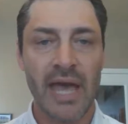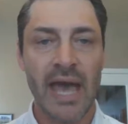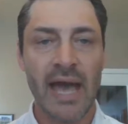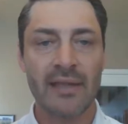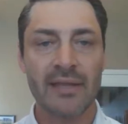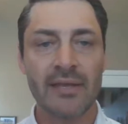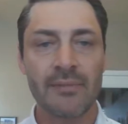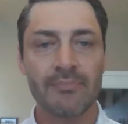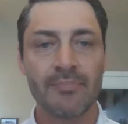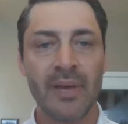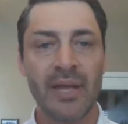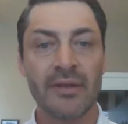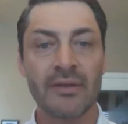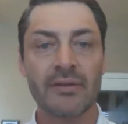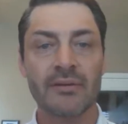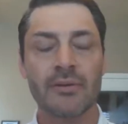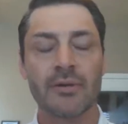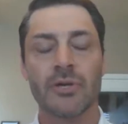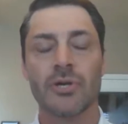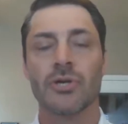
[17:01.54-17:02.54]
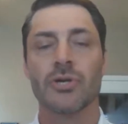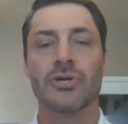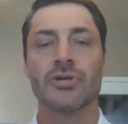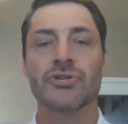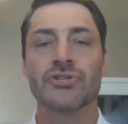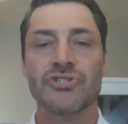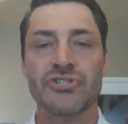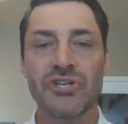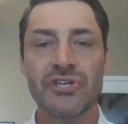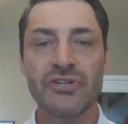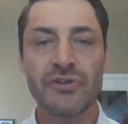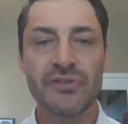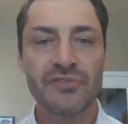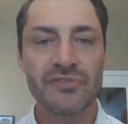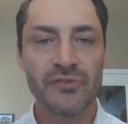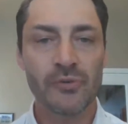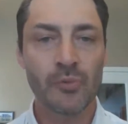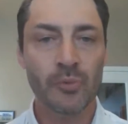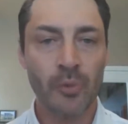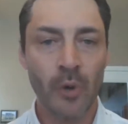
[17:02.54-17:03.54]
Allie Benton, she used
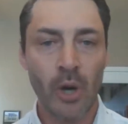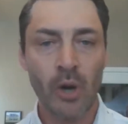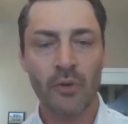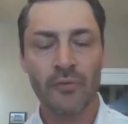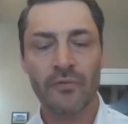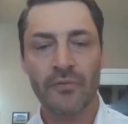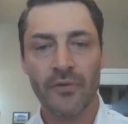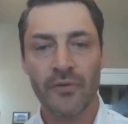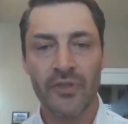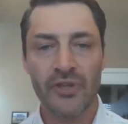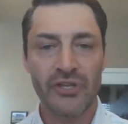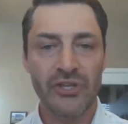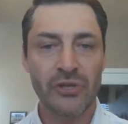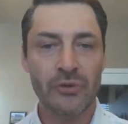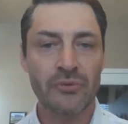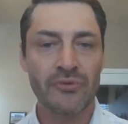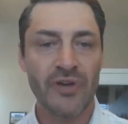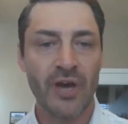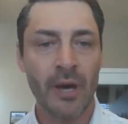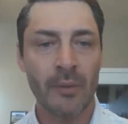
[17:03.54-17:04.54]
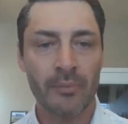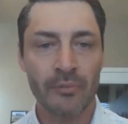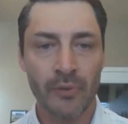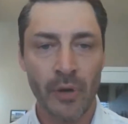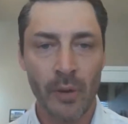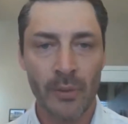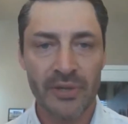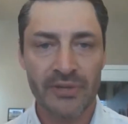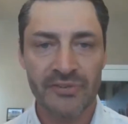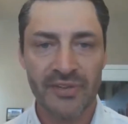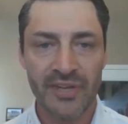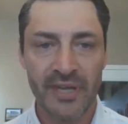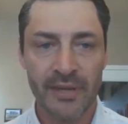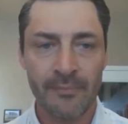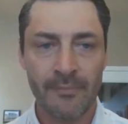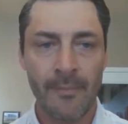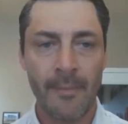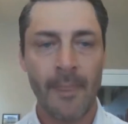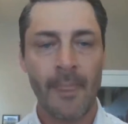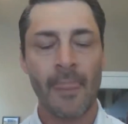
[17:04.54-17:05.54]
to row for the UW rowing
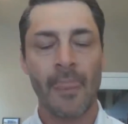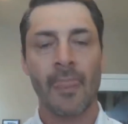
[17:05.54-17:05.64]
team.